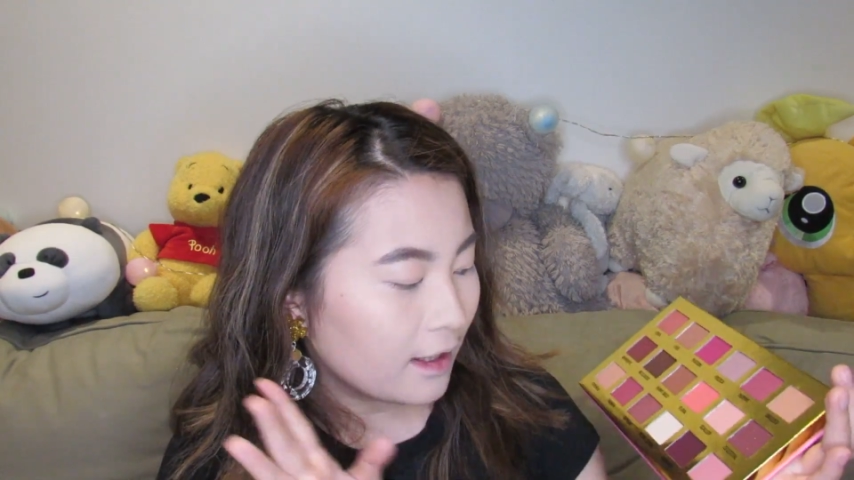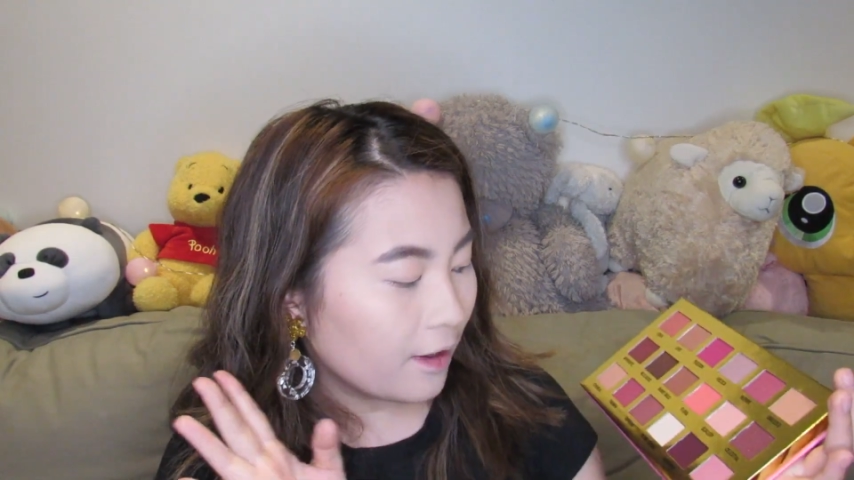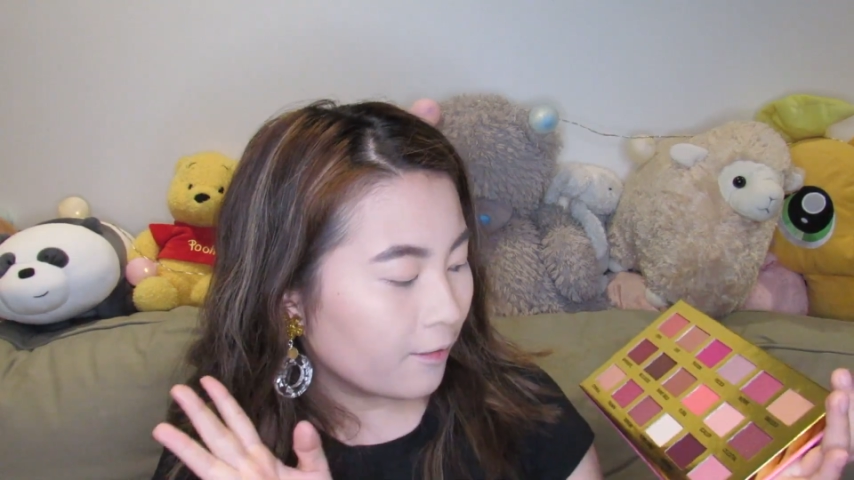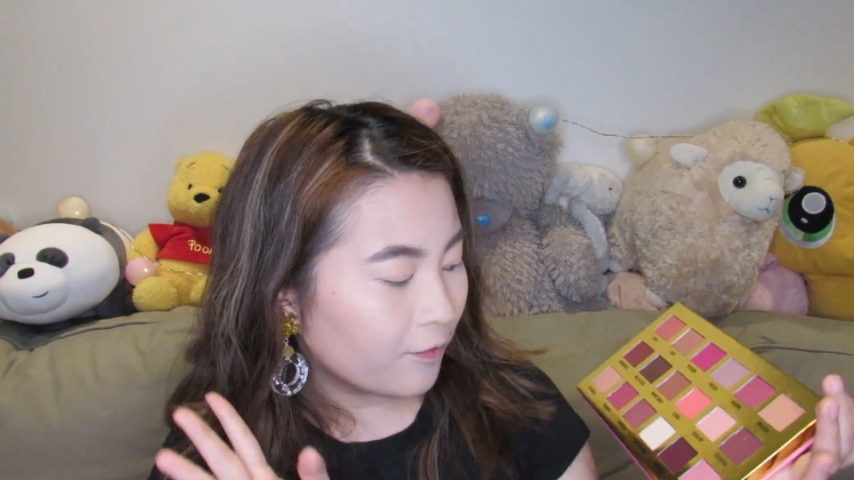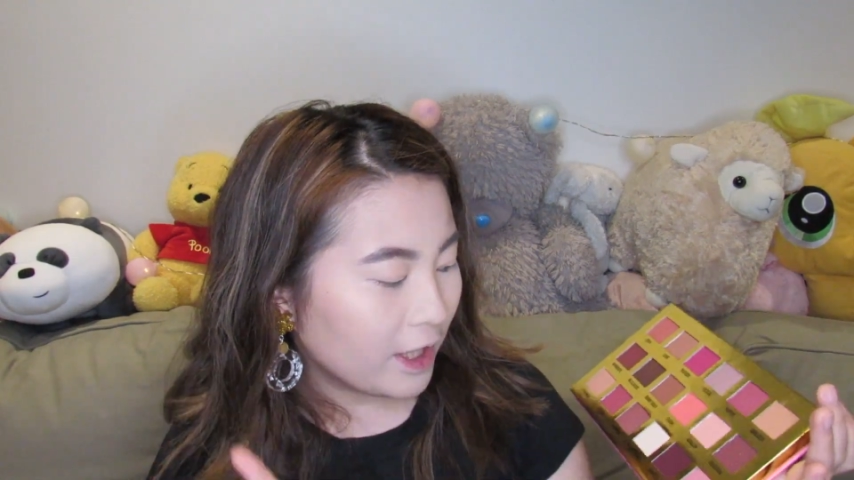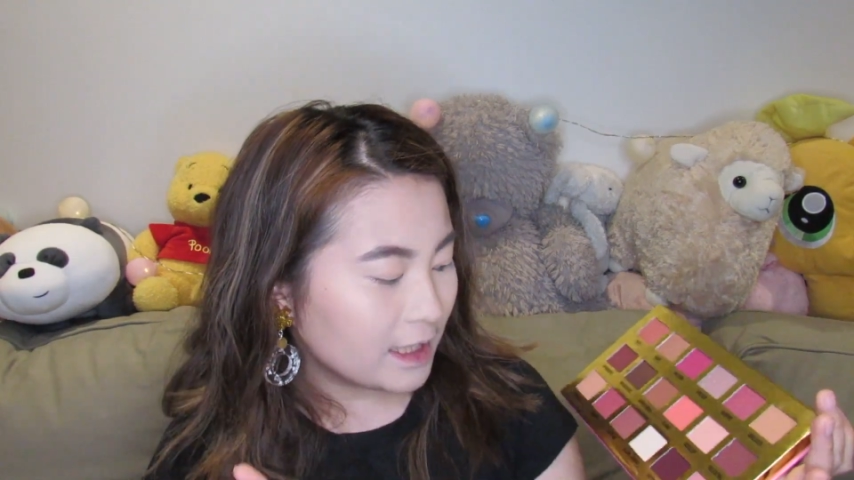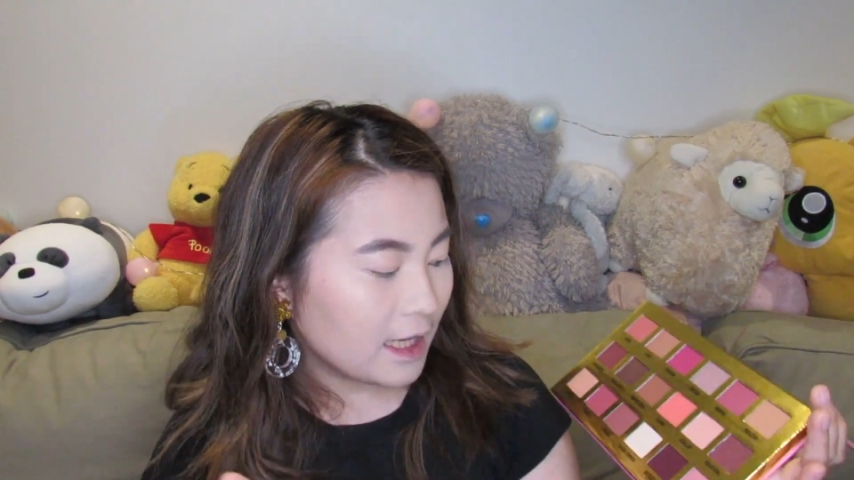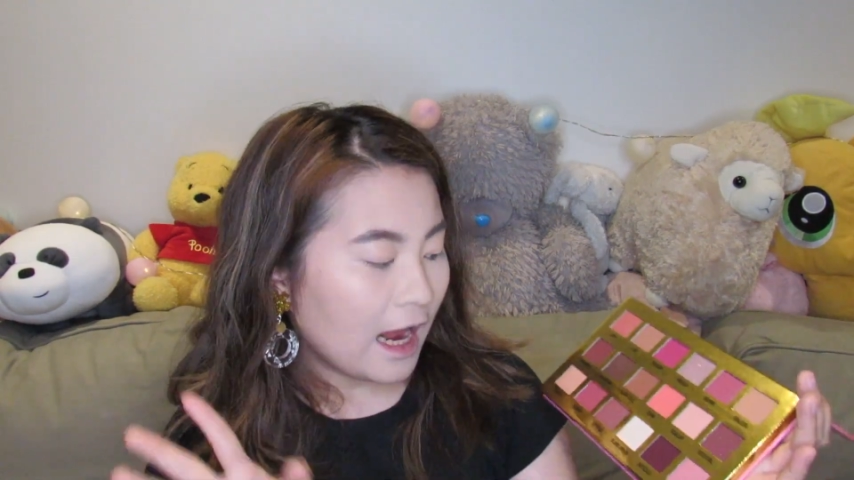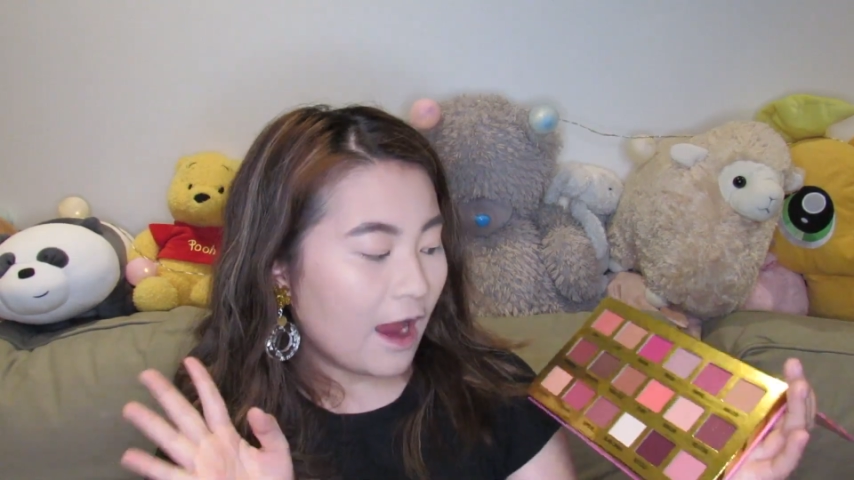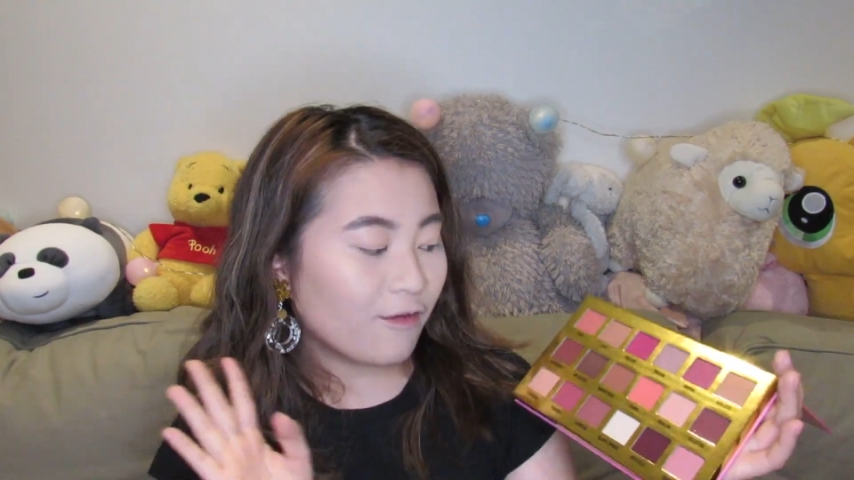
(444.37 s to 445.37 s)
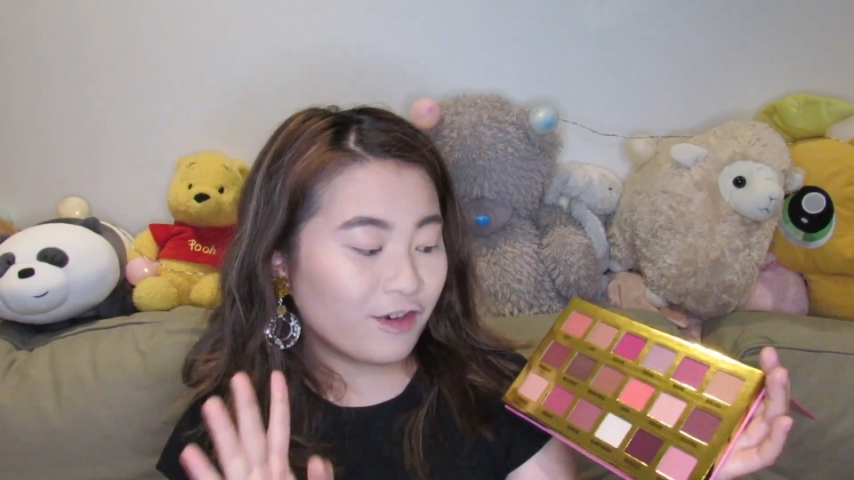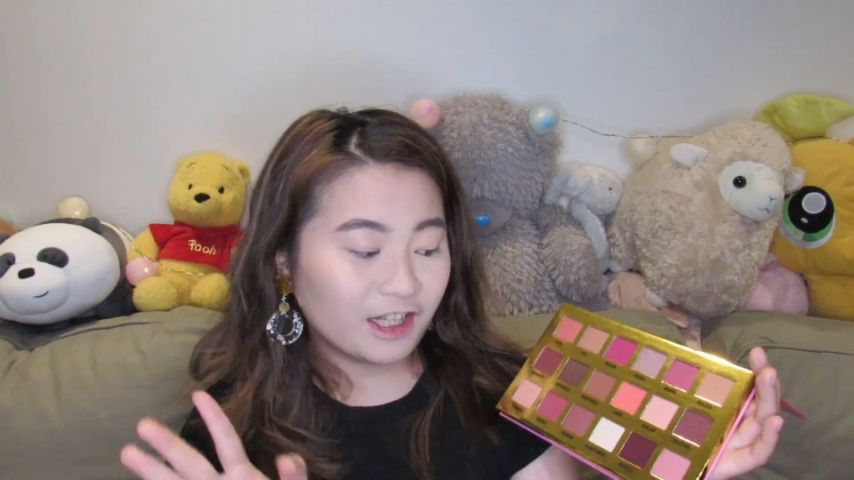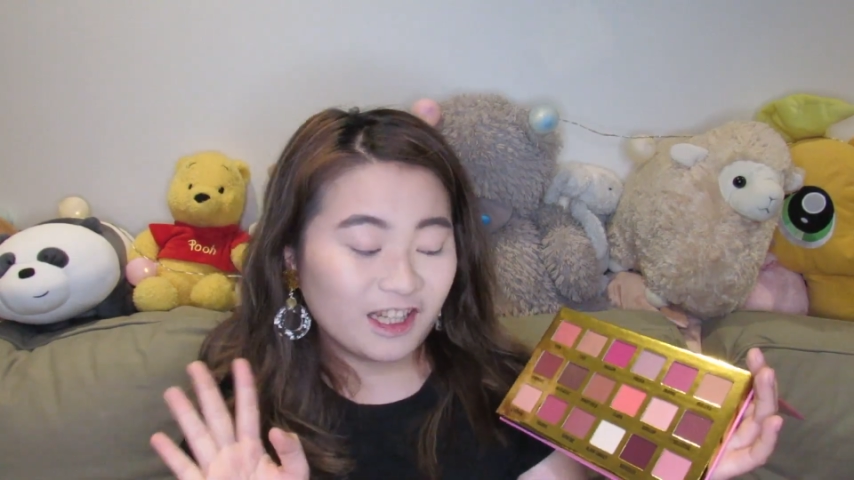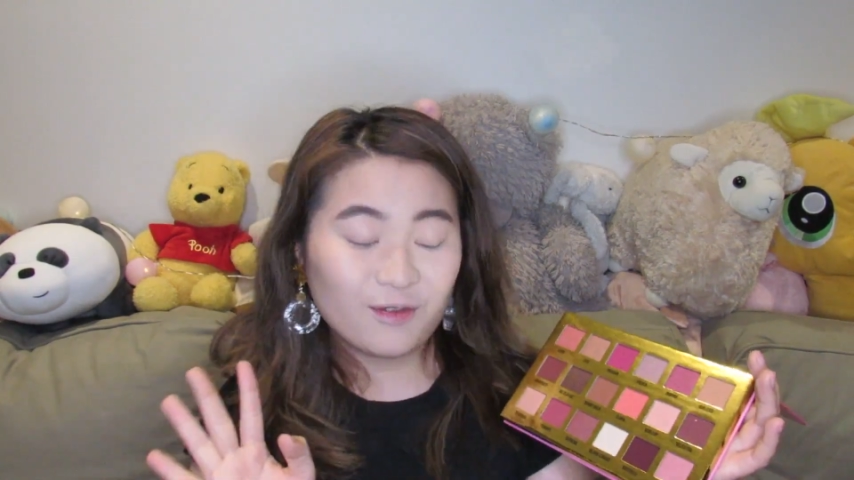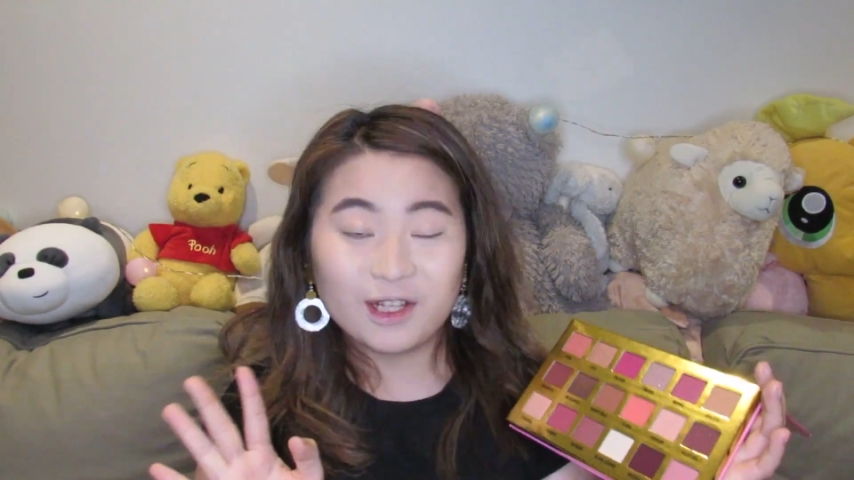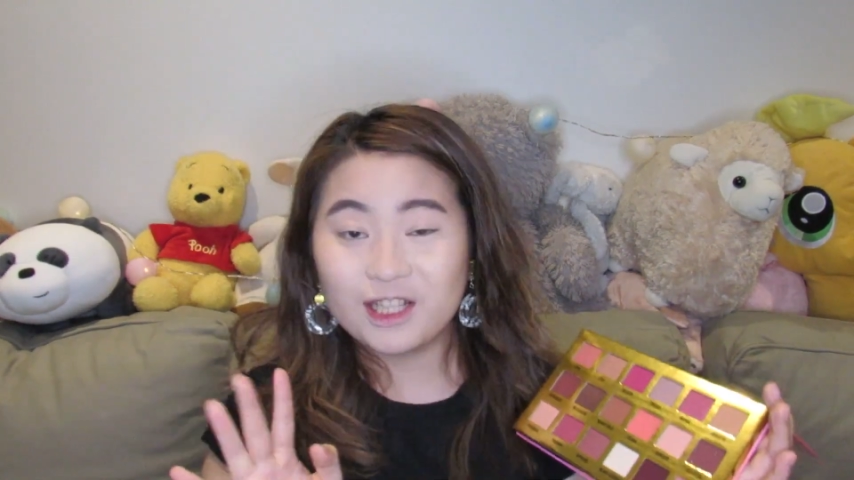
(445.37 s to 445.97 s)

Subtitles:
The reason I really